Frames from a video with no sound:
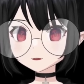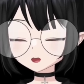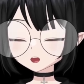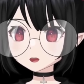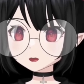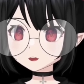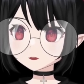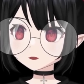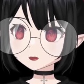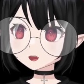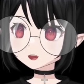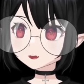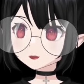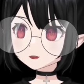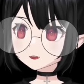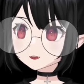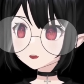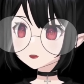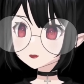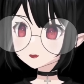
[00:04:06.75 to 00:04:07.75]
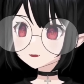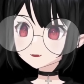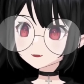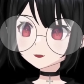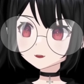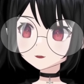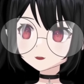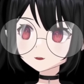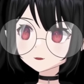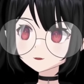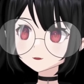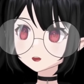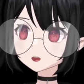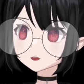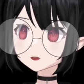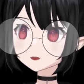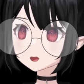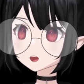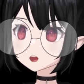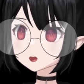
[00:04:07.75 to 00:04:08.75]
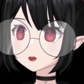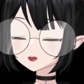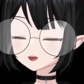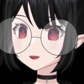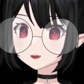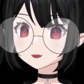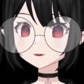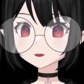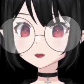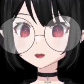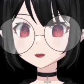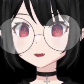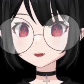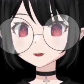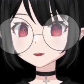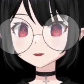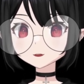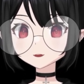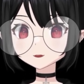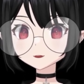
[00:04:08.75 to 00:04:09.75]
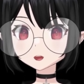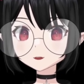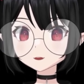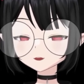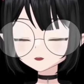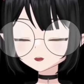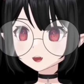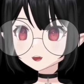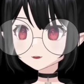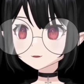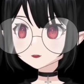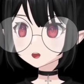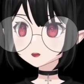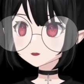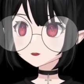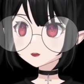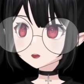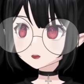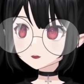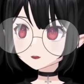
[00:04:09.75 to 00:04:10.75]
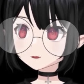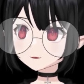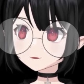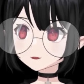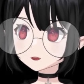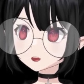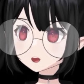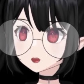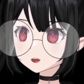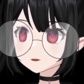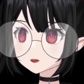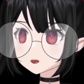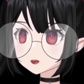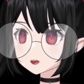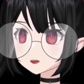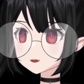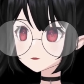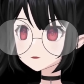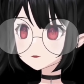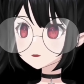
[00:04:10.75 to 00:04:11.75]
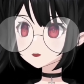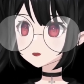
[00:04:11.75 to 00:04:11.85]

Dragon Age, and he's been stirring up some issues over the past couple of months through his Blue